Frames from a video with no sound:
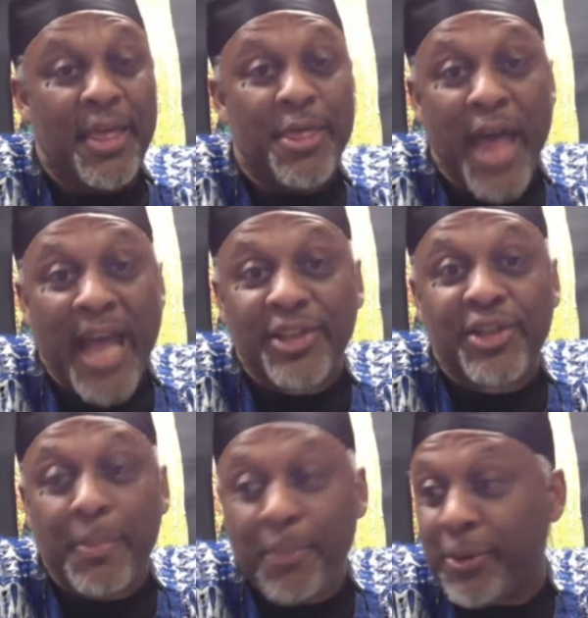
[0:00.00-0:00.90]
That's
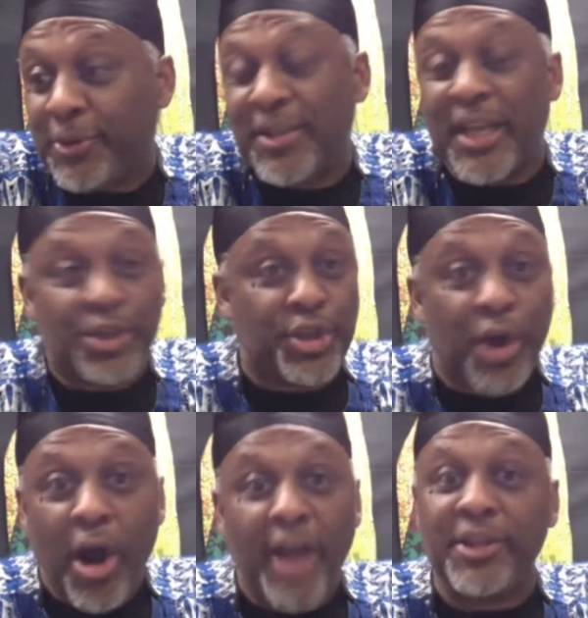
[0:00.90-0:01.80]
the person in
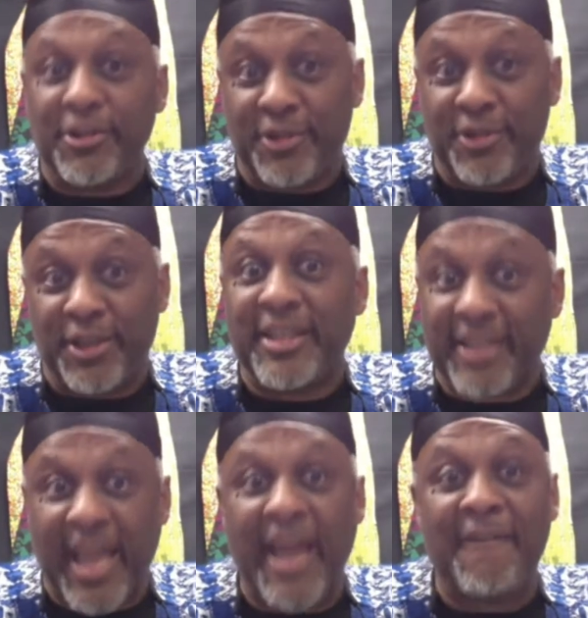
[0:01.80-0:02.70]
charge of the
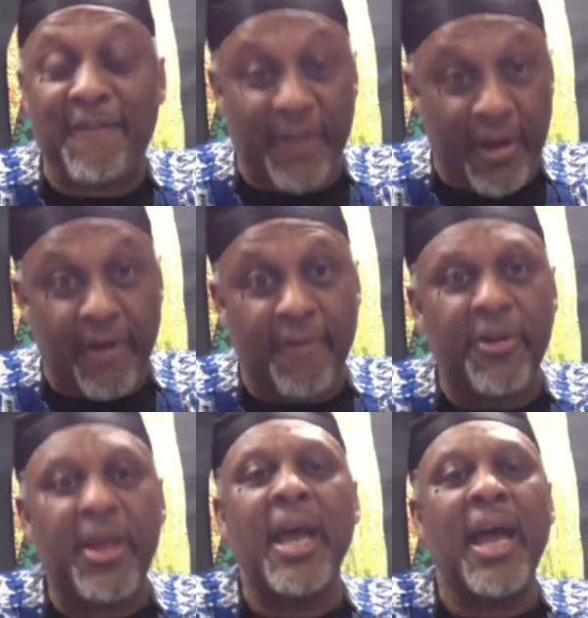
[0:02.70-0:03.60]
staff of.
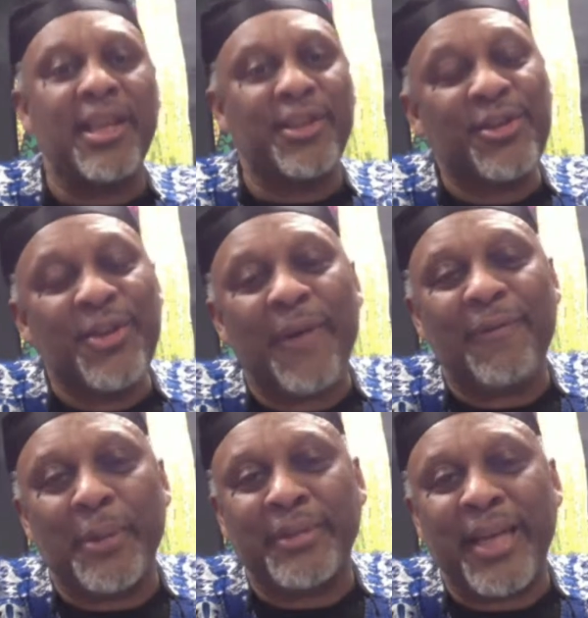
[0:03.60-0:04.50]
You know, if
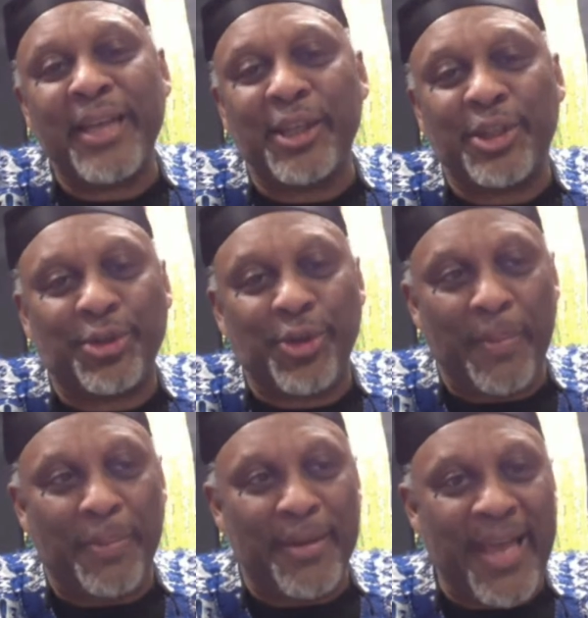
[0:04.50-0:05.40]
Melania
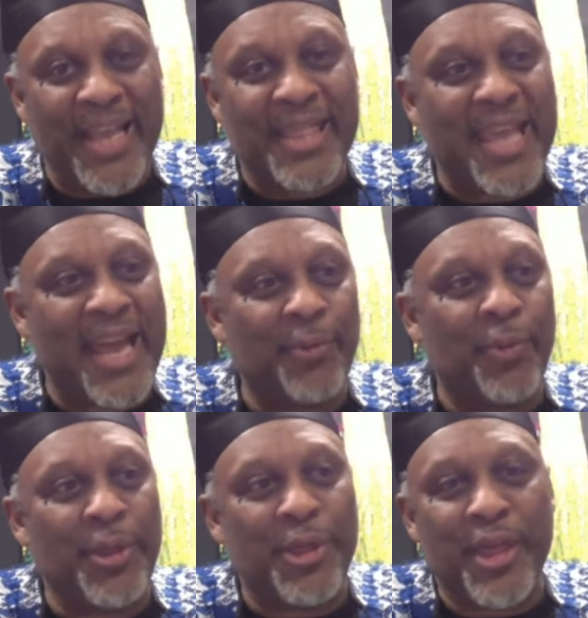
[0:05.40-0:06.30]
Trump had that,
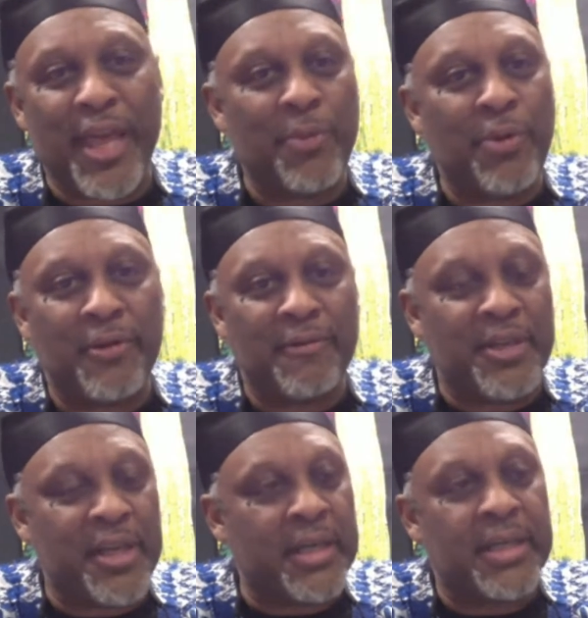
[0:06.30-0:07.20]
what they would have
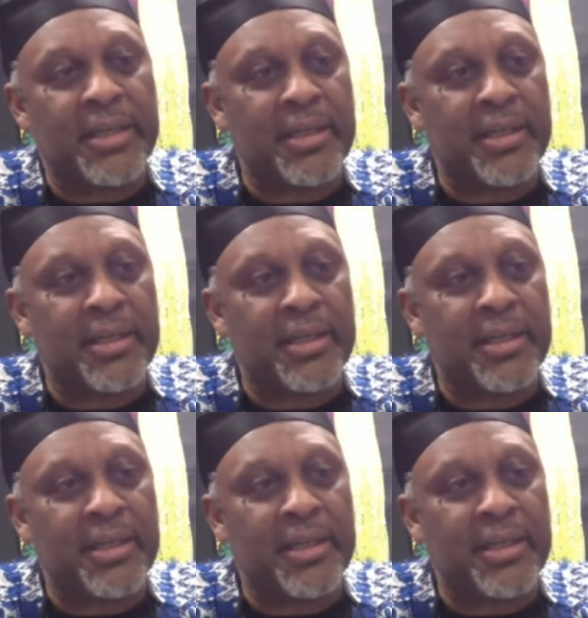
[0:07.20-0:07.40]
done.